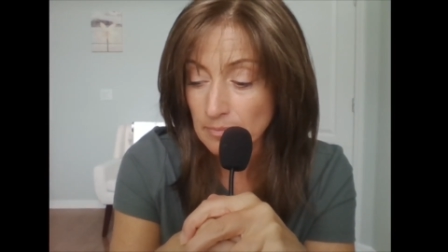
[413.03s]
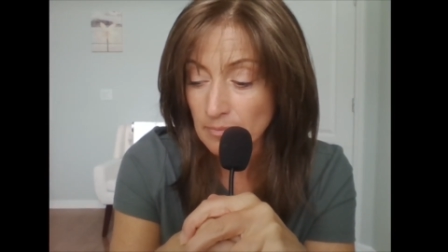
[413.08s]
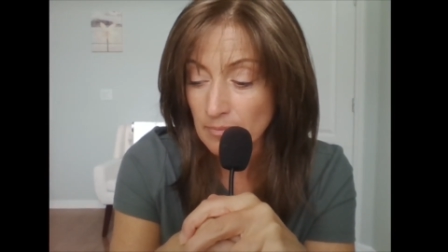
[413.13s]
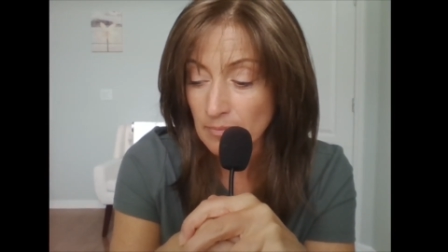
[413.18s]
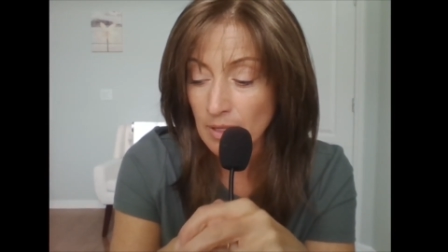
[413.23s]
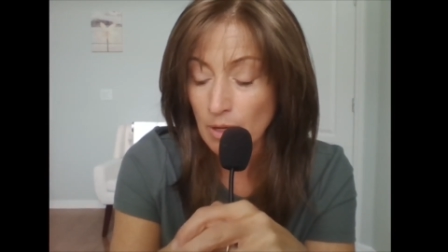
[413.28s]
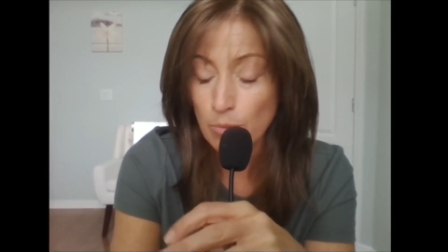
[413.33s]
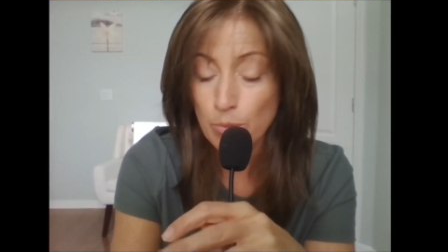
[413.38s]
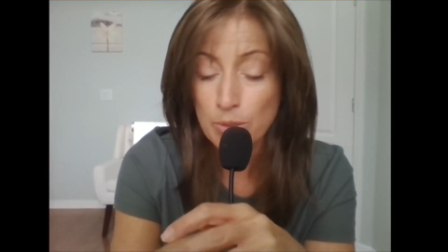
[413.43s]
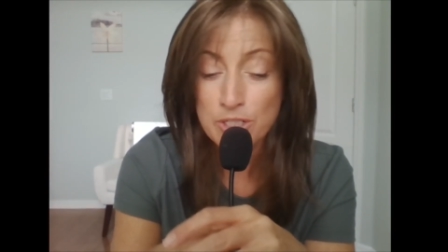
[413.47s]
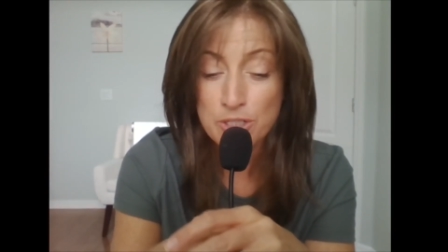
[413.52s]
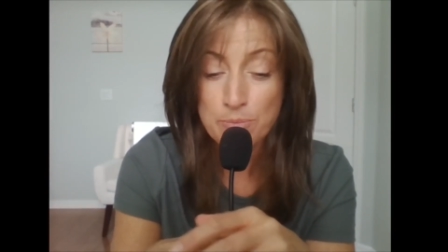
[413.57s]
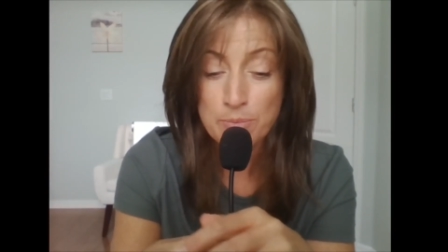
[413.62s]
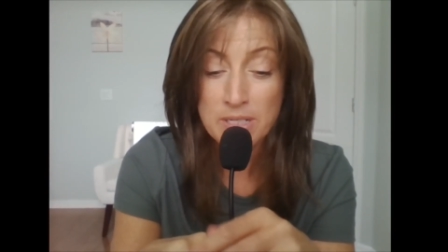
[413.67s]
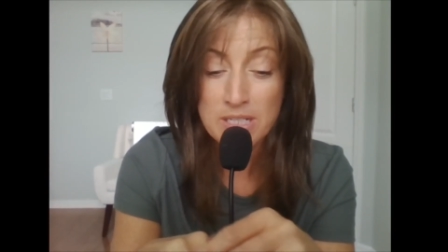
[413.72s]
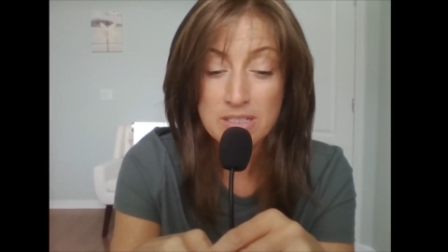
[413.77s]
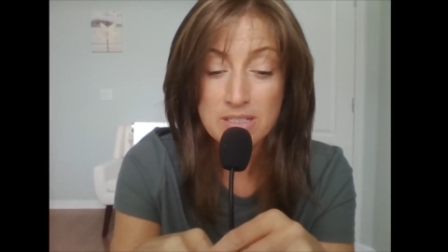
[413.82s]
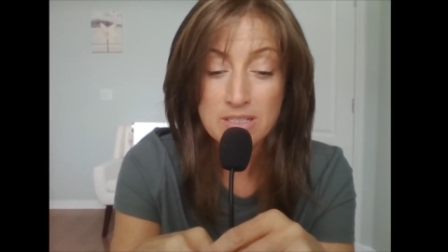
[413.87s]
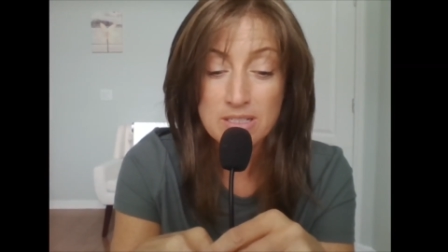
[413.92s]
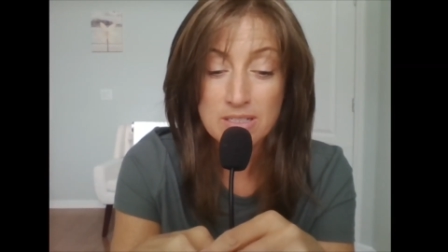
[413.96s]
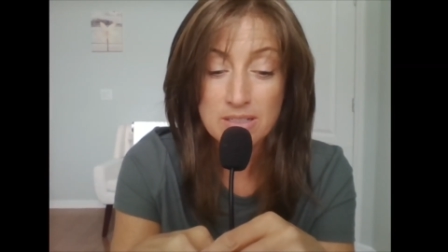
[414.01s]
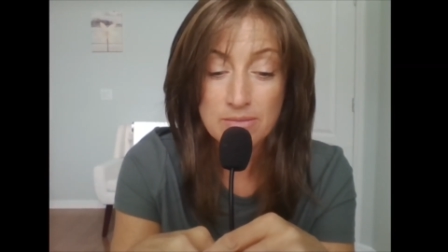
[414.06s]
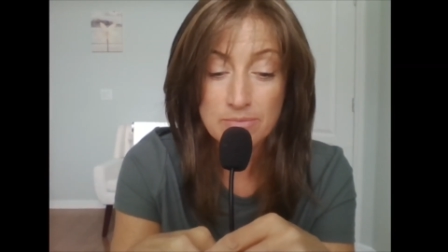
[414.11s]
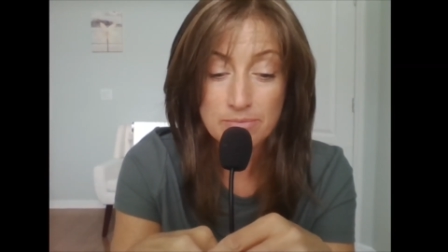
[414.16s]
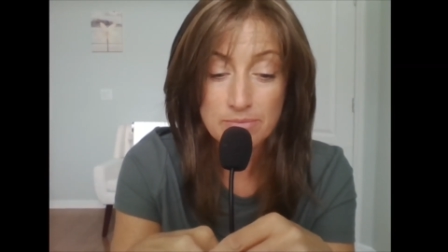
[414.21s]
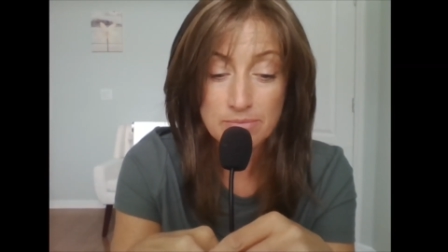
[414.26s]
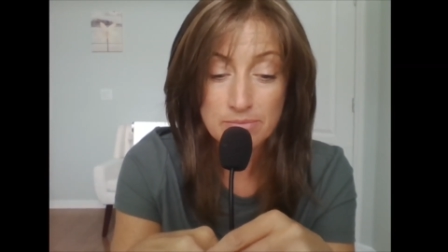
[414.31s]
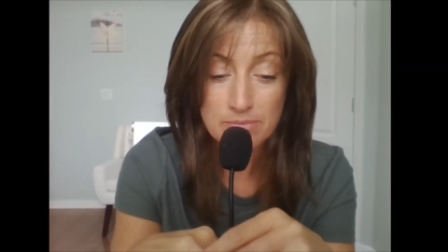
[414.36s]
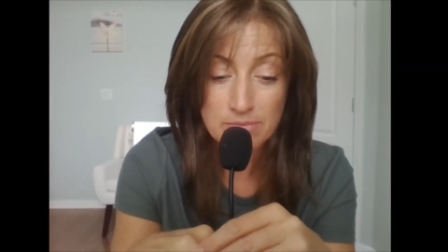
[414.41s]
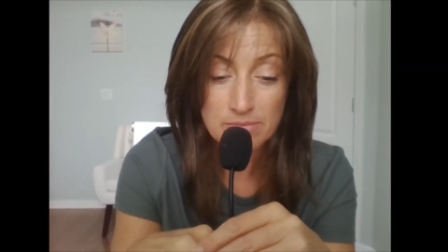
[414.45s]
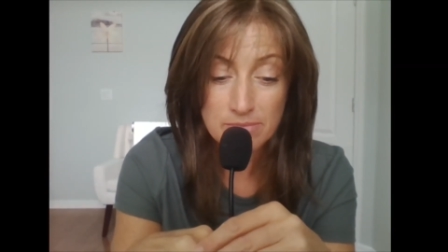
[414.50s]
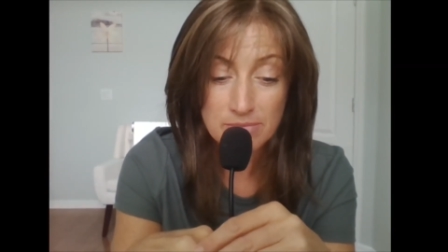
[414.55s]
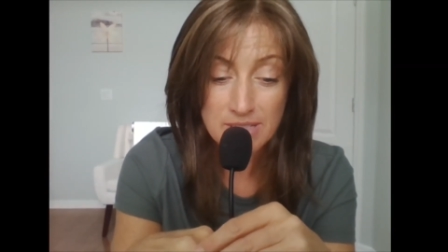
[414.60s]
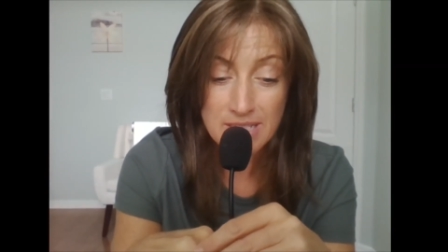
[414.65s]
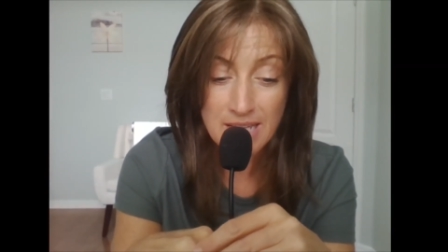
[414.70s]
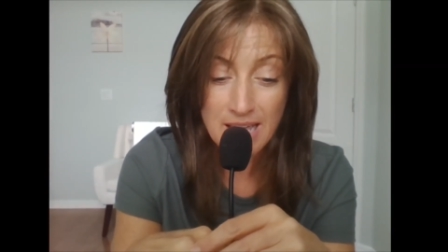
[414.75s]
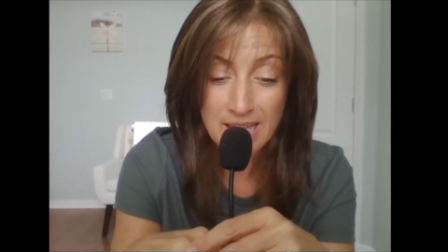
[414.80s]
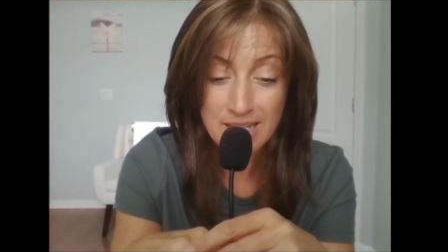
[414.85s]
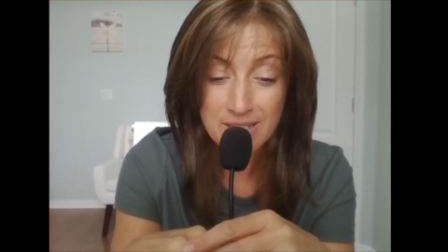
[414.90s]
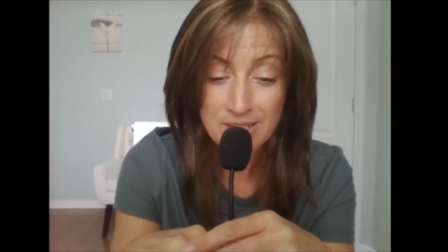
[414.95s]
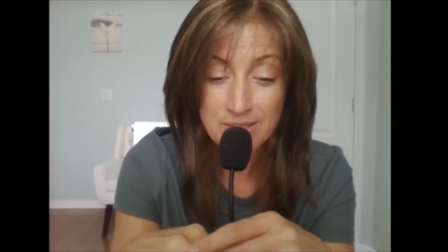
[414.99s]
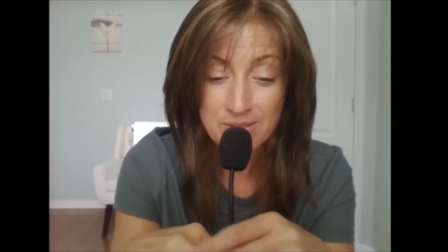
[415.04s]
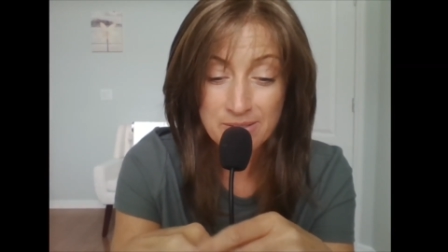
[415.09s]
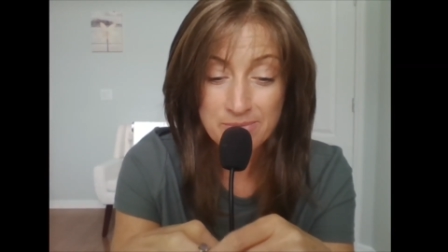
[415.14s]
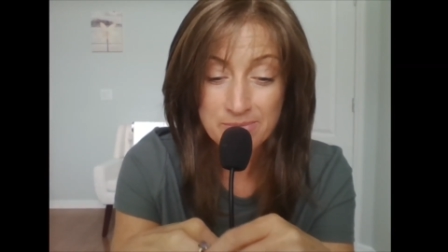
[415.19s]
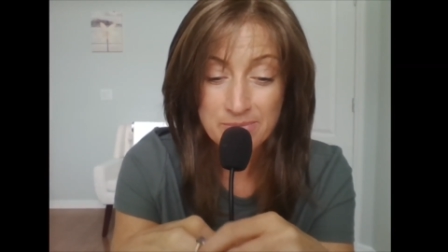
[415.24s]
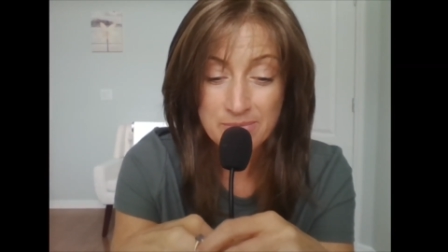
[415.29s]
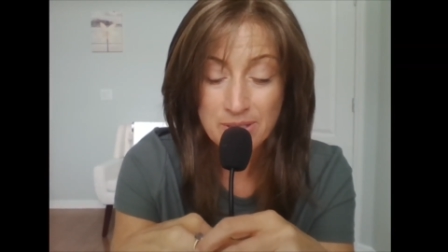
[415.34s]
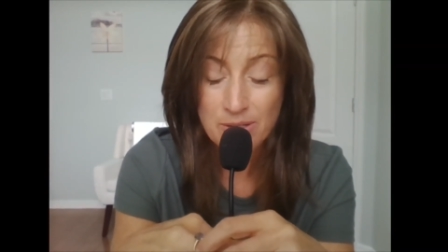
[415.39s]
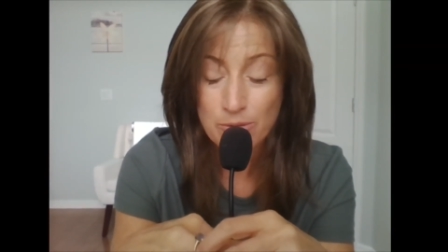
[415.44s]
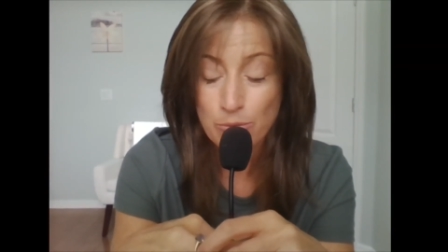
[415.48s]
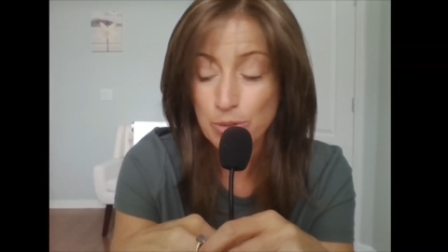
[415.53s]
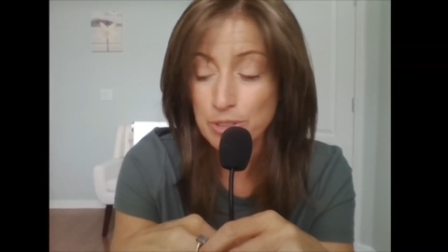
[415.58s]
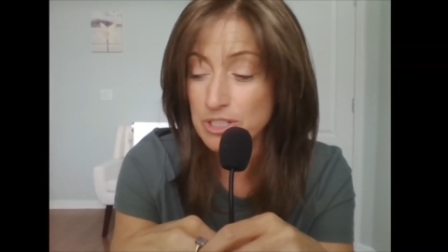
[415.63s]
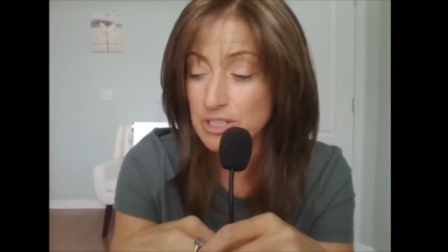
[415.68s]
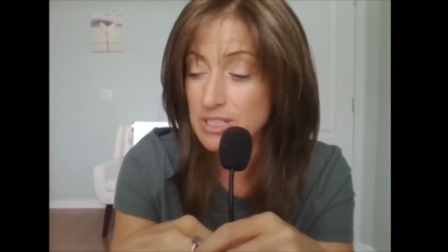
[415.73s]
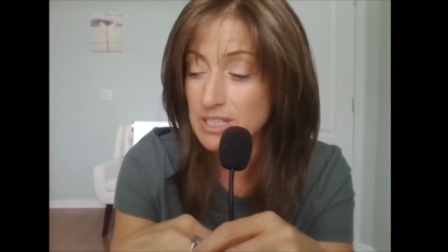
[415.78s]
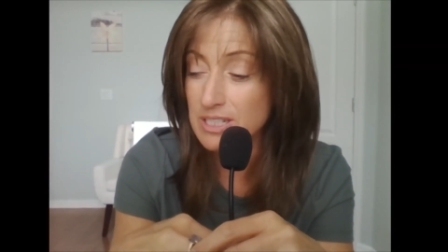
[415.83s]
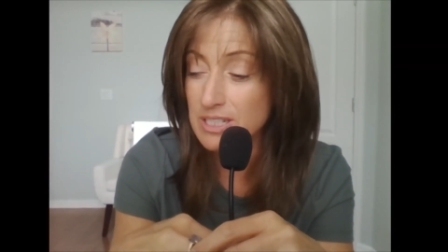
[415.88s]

Which means 10, which is,